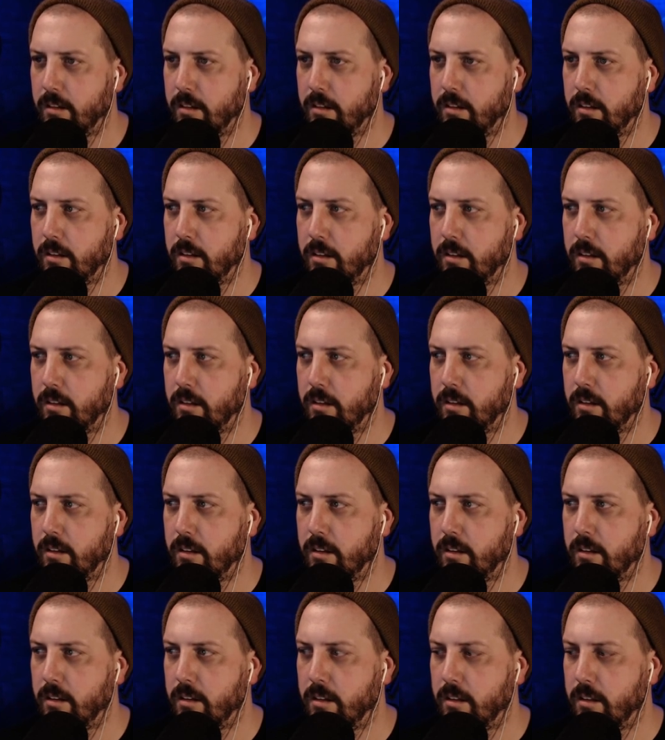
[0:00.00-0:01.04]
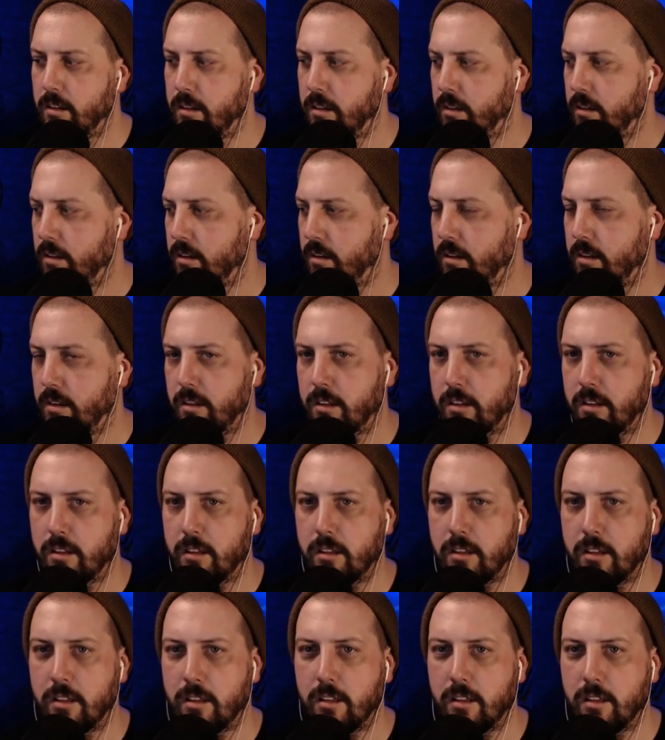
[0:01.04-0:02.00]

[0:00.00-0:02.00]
This person isn't speaking.